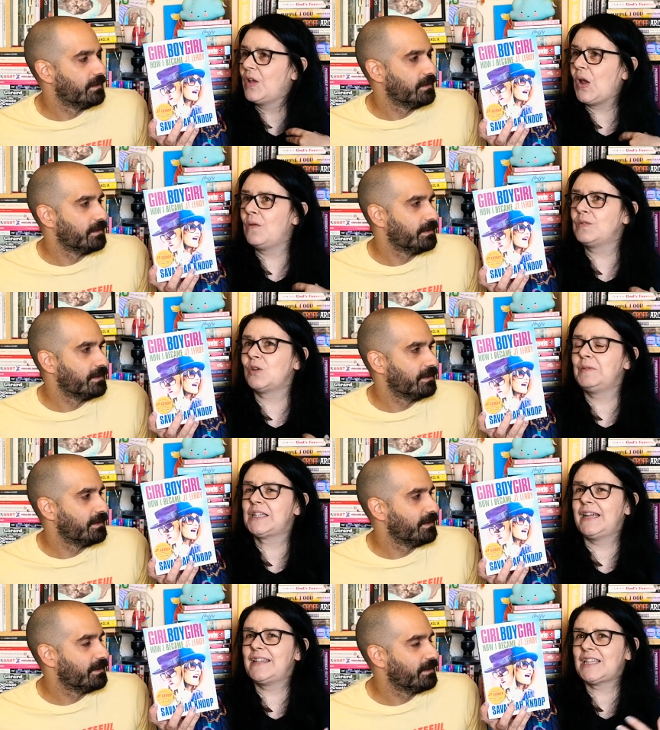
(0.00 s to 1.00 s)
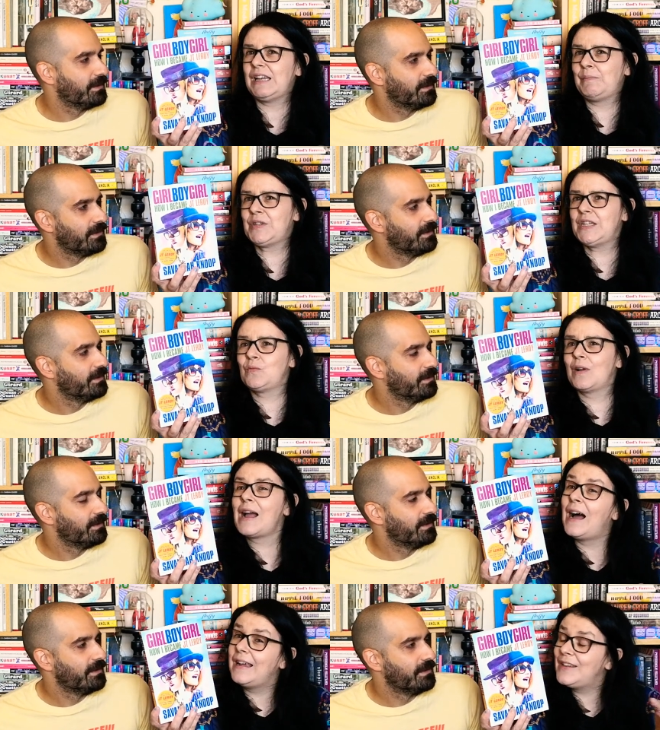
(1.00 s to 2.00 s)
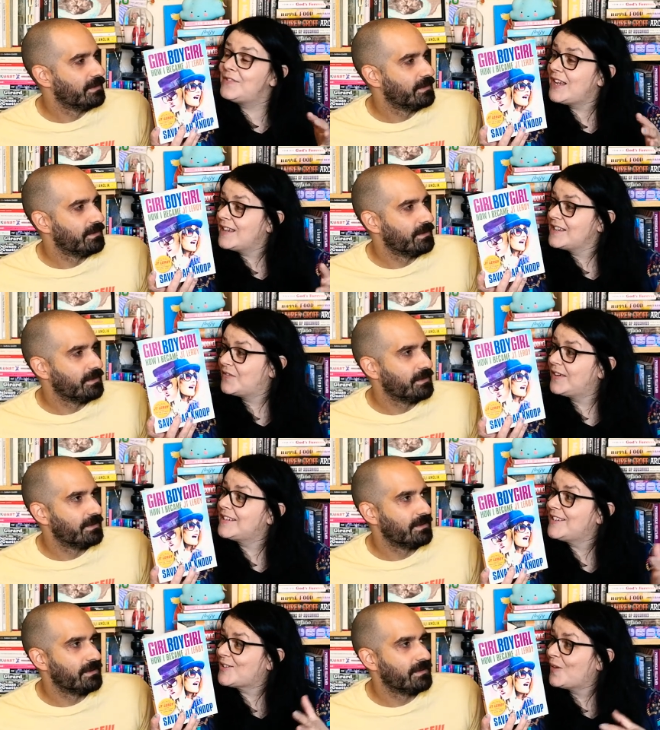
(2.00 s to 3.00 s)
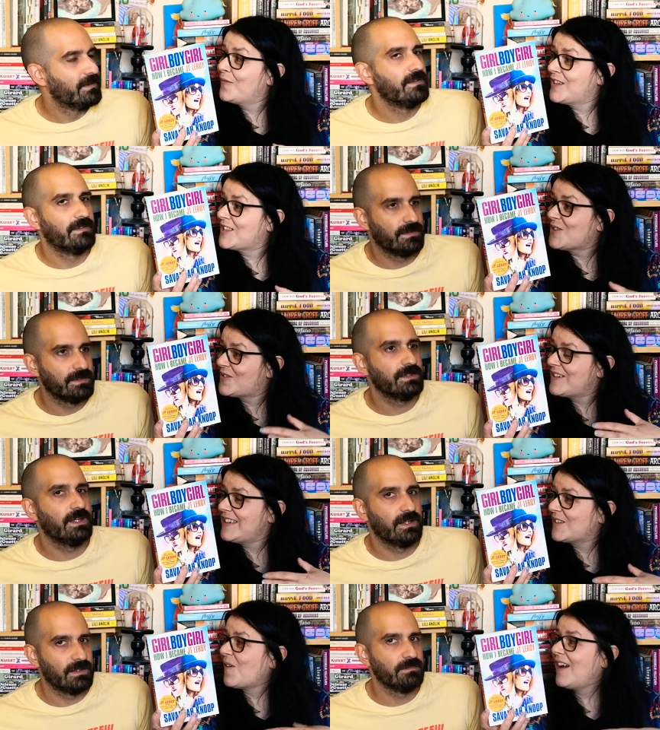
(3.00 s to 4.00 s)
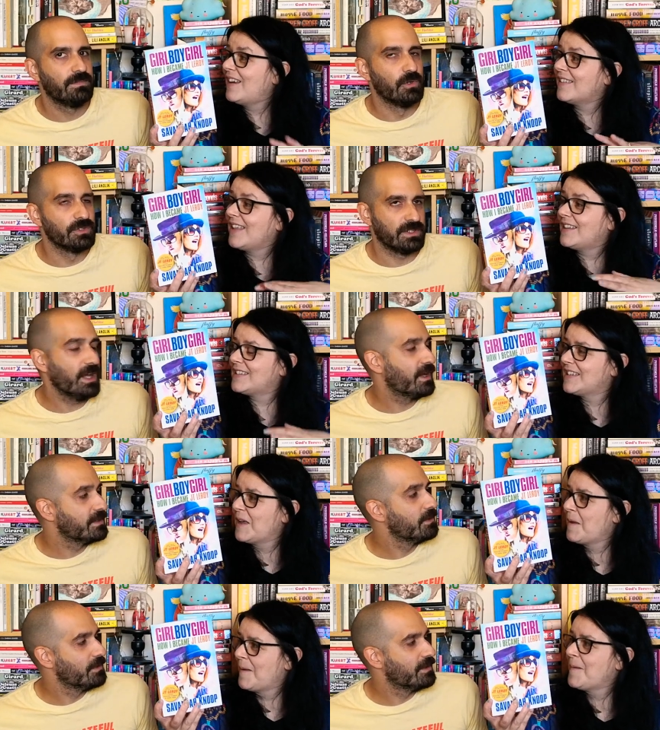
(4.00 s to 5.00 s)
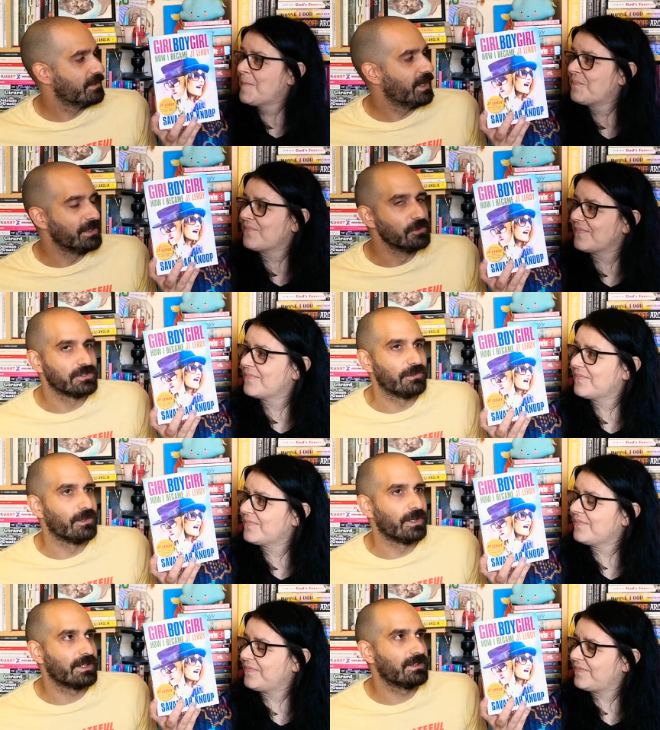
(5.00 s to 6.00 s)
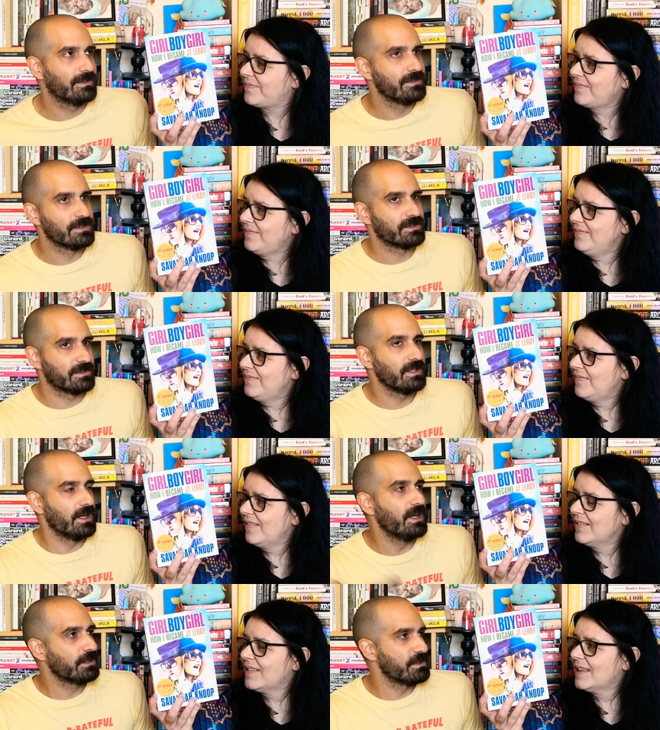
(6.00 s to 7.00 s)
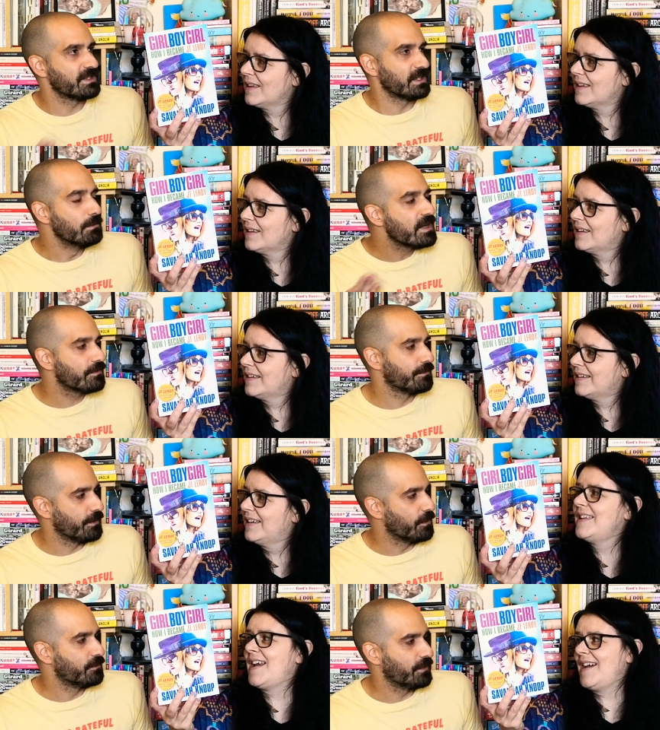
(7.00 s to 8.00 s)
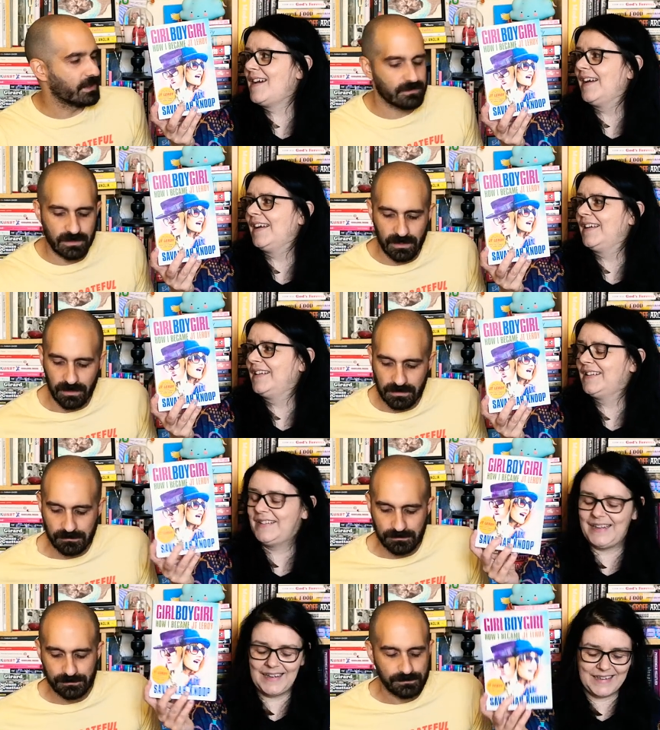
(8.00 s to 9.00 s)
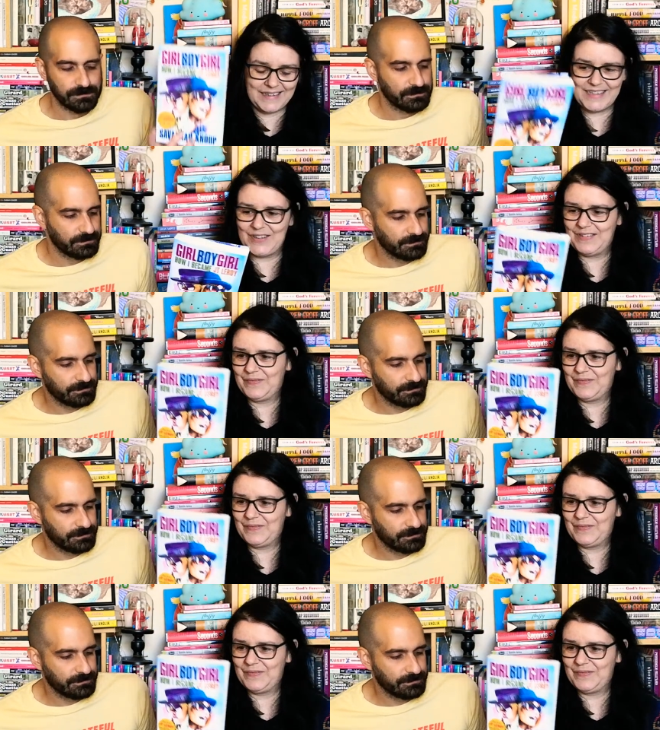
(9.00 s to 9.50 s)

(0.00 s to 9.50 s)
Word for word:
Speaker 1: it was almost like the celebrities were kind of taking advantage of the story yeah, as well. Also, that... Yeah,
Speaker 2: they were, and also like just uh, increasing the myth of the whole yeah, thing, like,
Speaker 1: yeah. So,